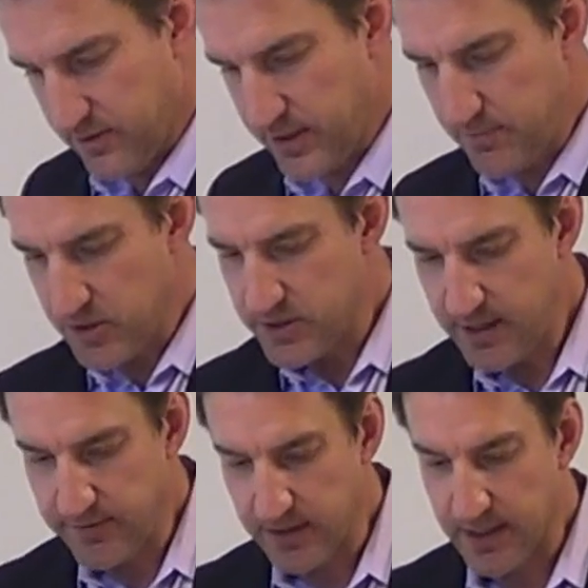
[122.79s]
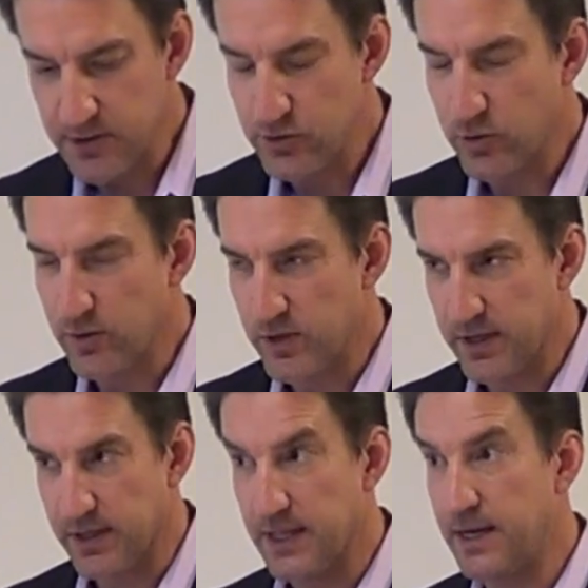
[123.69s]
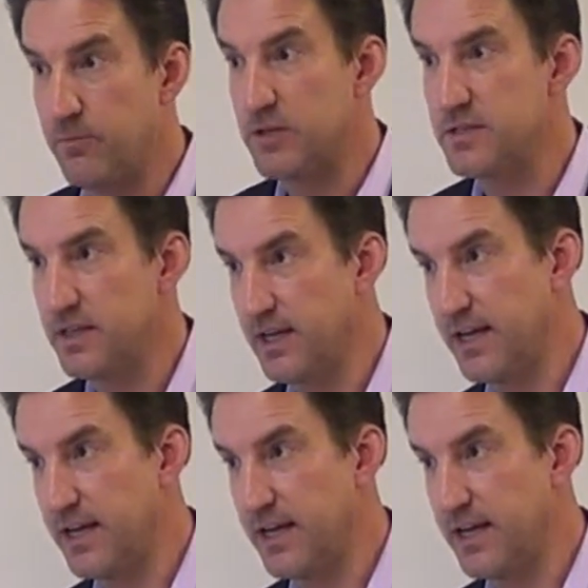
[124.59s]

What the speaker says: Well, he most definitely has torn one of the ligaments in the